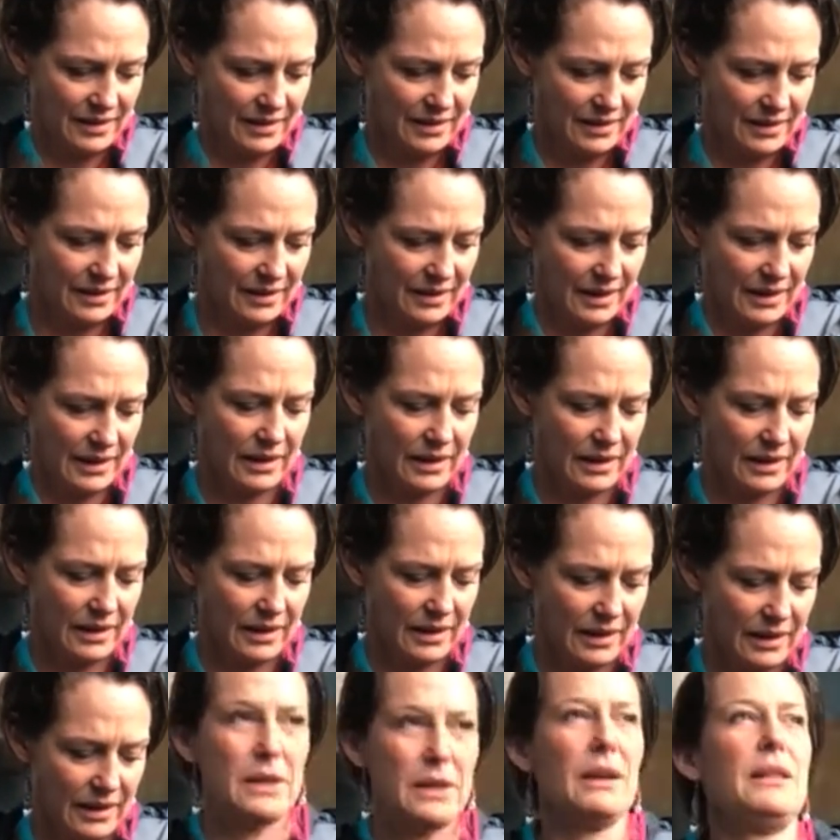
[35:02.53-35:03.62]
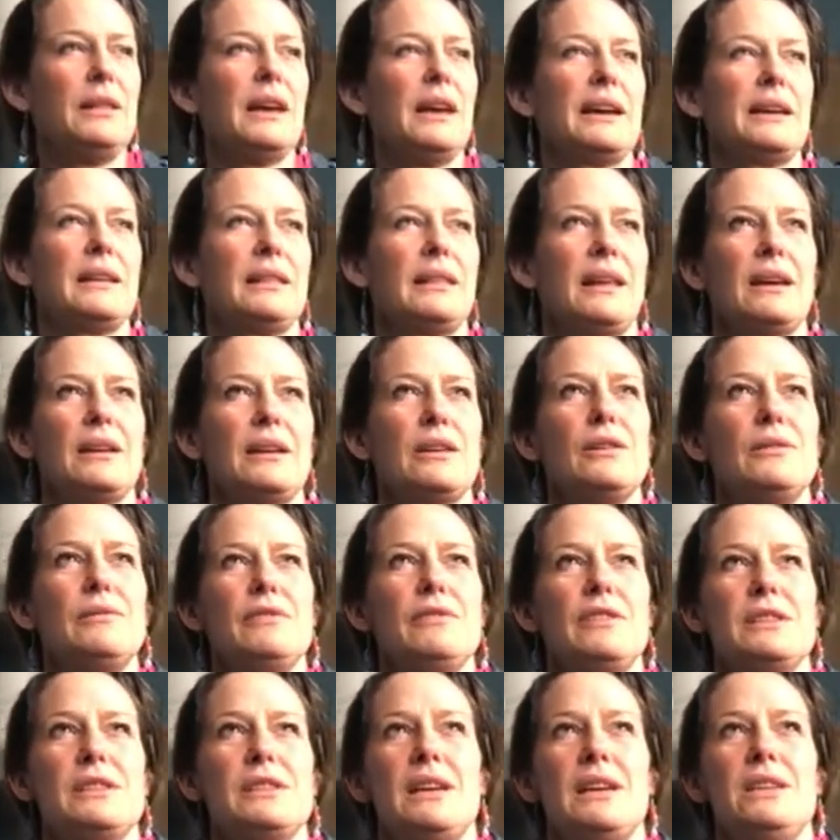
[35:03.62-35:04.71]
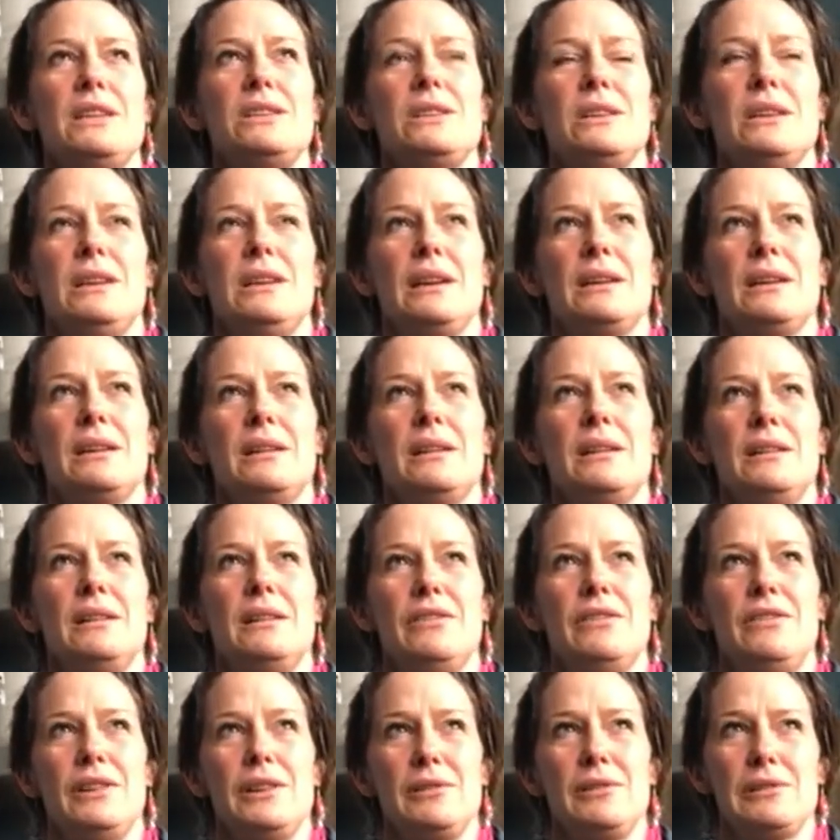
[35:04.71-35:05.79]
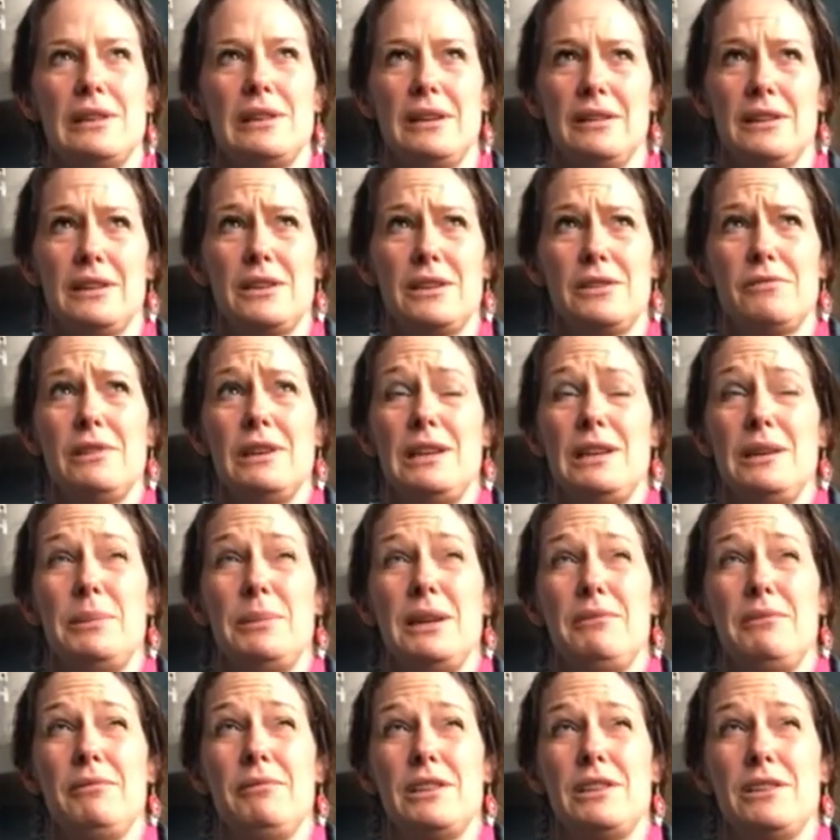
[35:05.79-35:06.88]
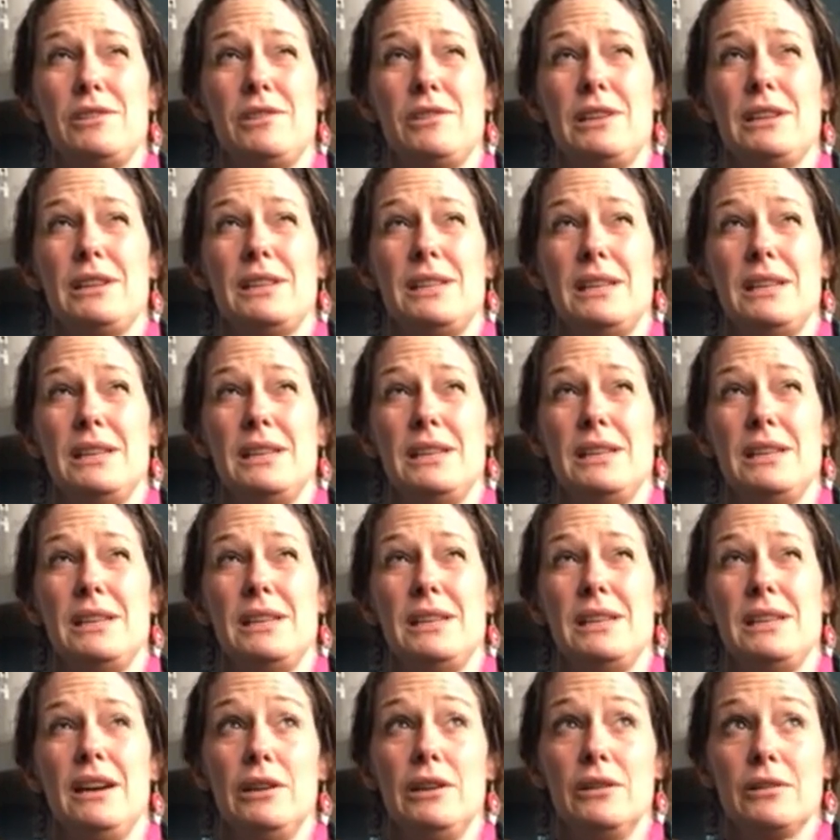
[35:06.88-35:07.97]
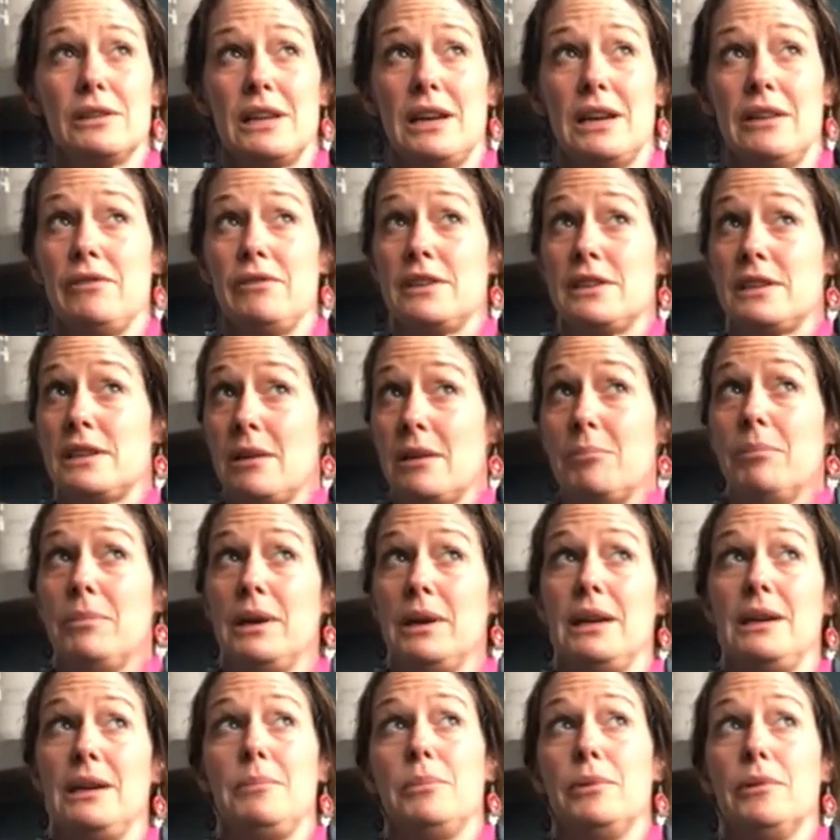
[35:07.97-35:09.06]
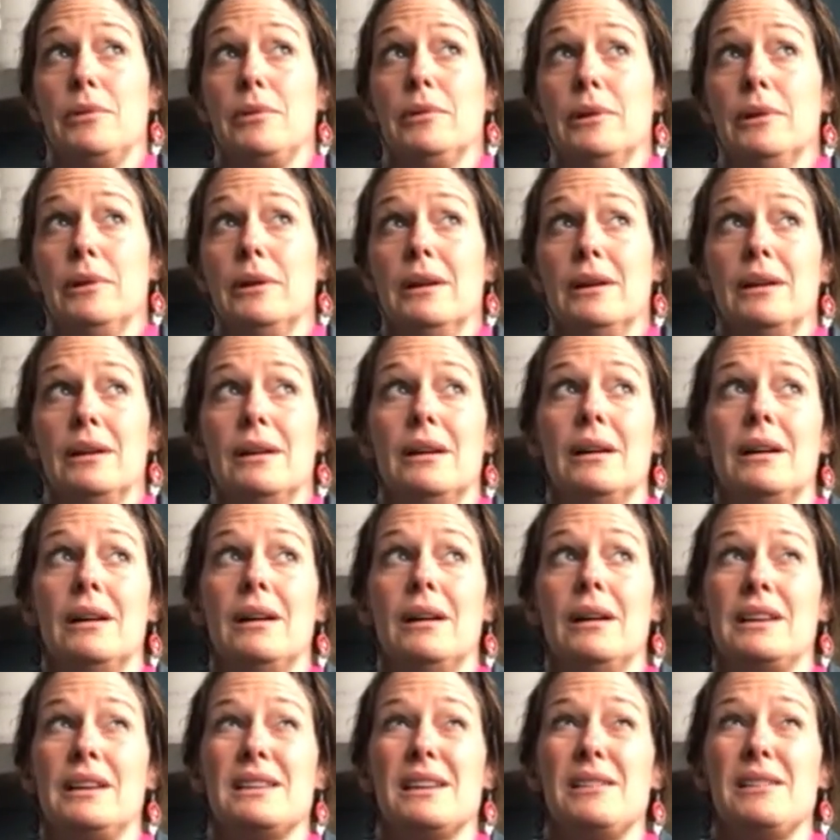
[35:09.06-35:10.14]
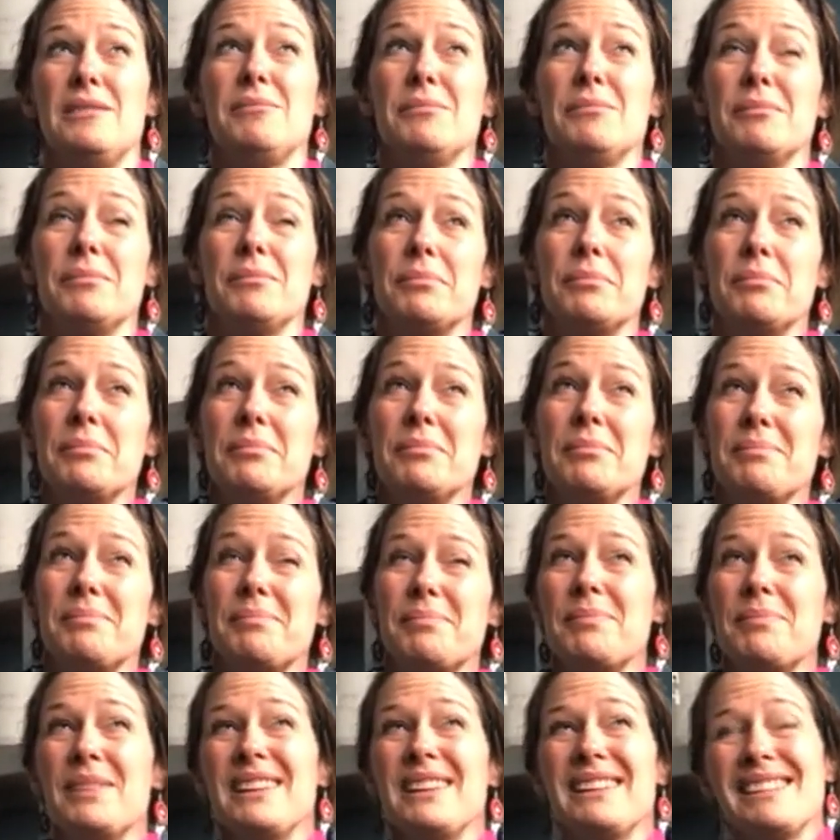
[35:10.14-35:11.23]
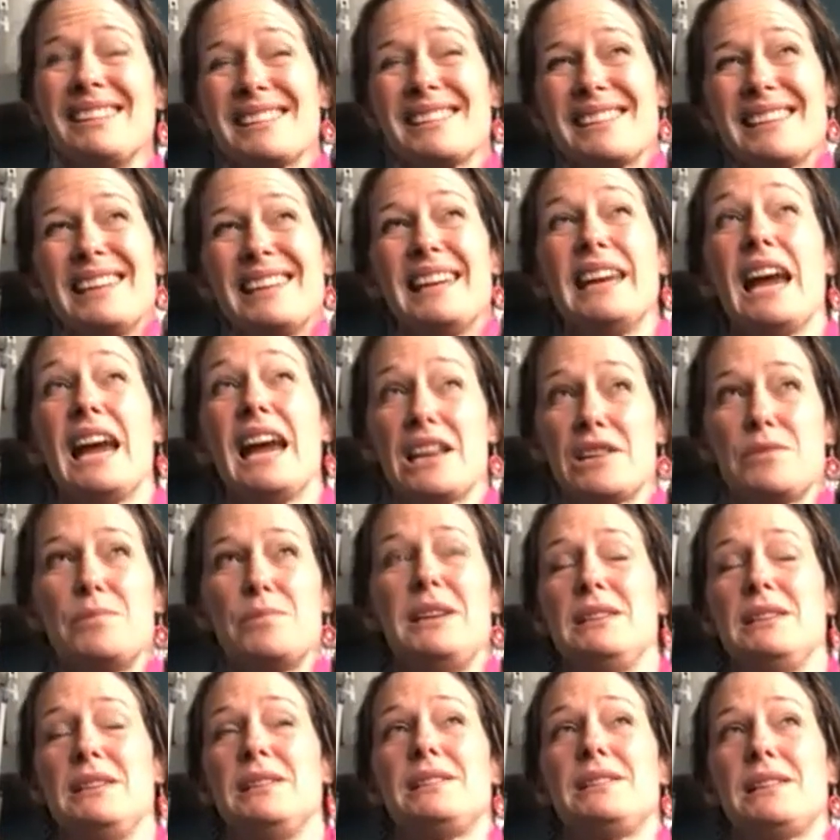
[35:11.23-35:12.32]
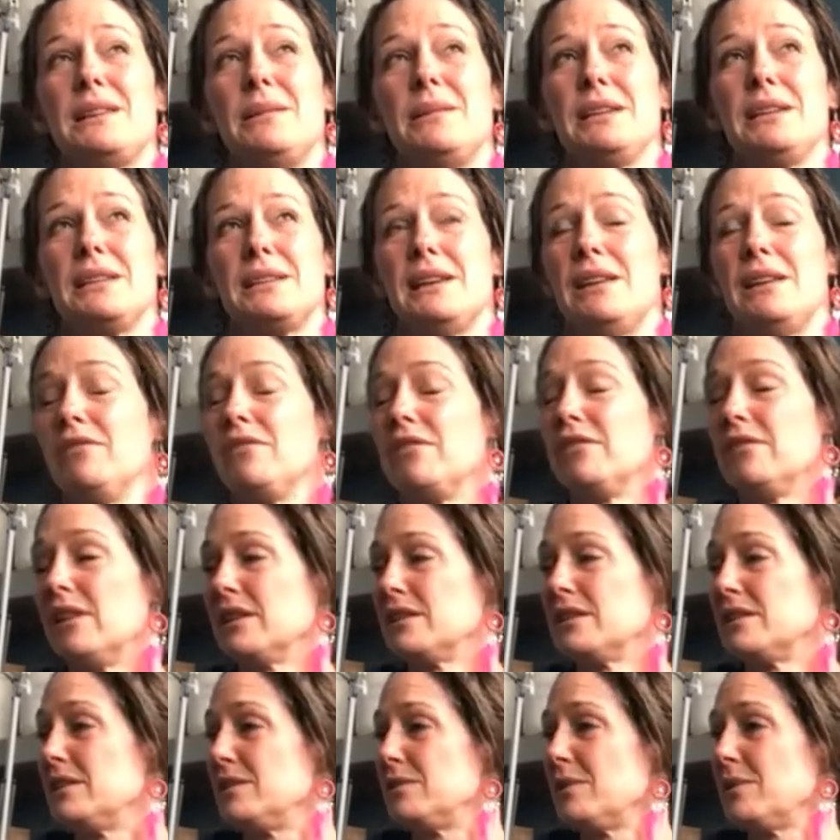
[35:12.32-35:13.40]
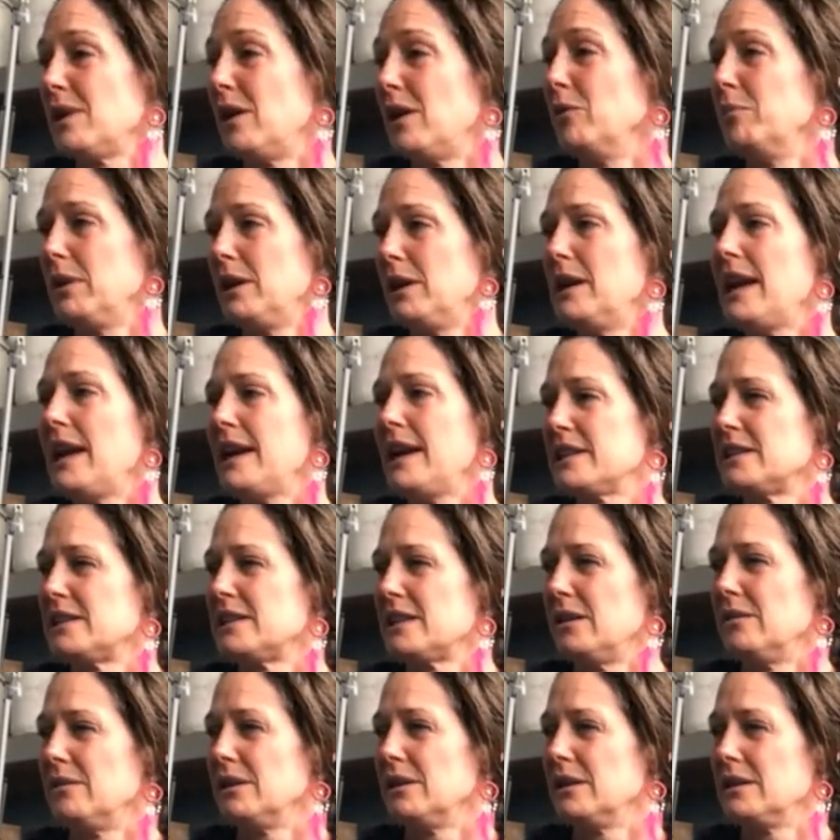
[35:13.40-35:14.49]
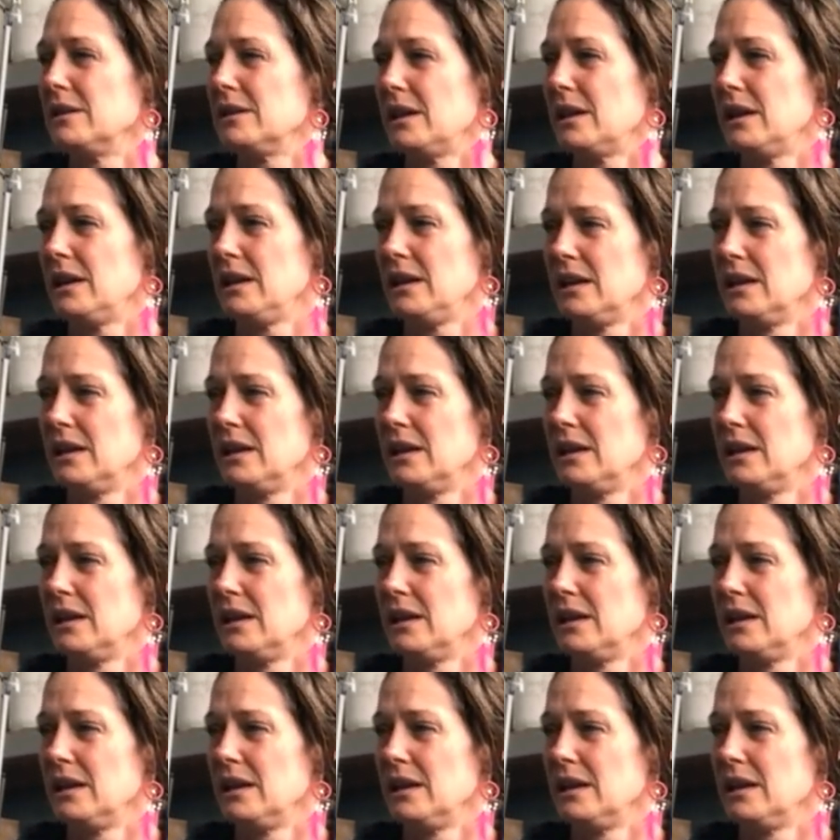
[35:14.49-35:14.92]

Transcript: Yeah, but then that conversation, it kind of feels like has really been restricted over lockdown for some people. It has been to some extent for us as well, but less so, I'd say.